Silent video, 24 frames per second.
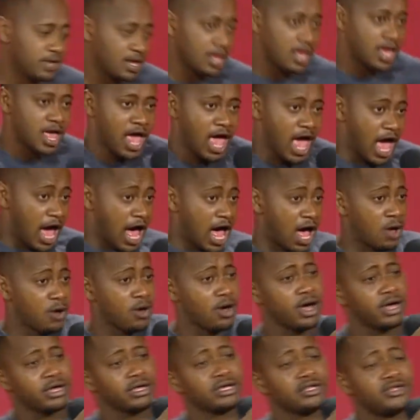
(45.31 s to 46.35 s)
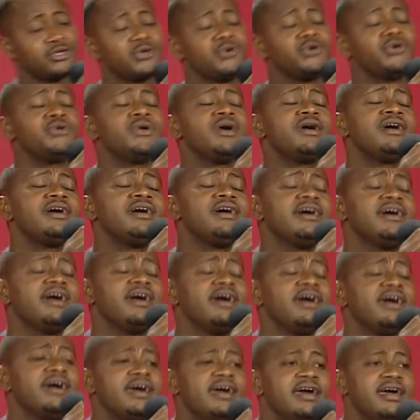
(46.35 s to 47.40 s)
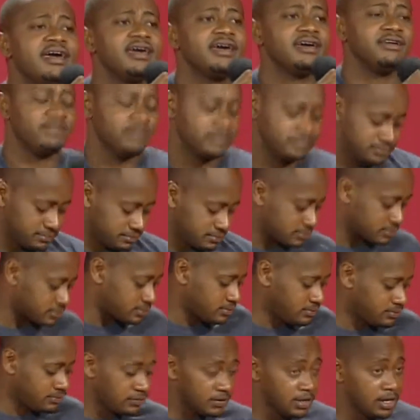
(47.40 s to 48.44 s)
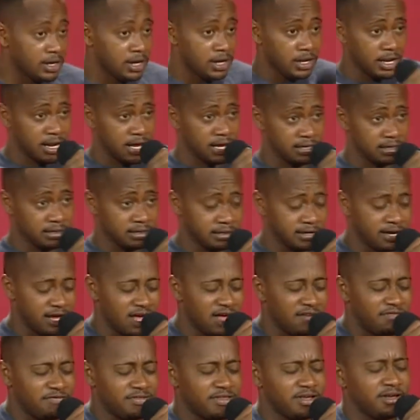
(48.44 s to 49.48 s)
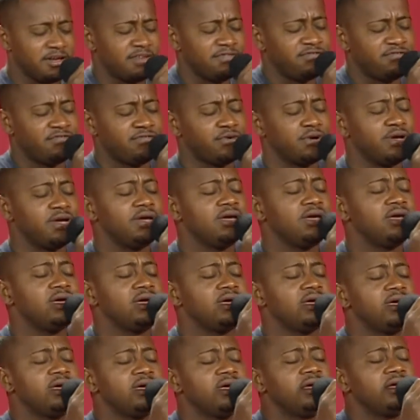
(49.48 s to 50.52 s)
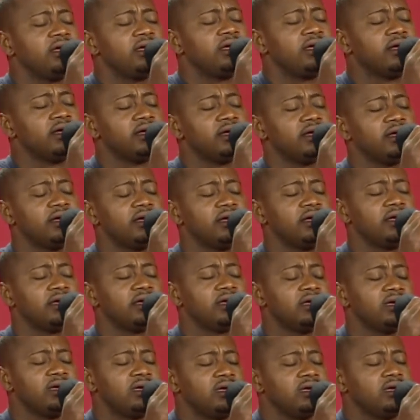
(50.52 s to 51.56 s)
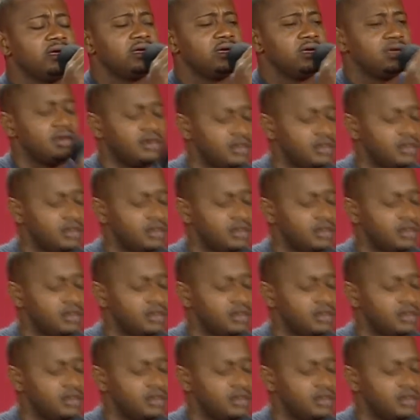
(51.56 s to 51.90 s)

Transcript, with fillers: I want you to wave, land of the free.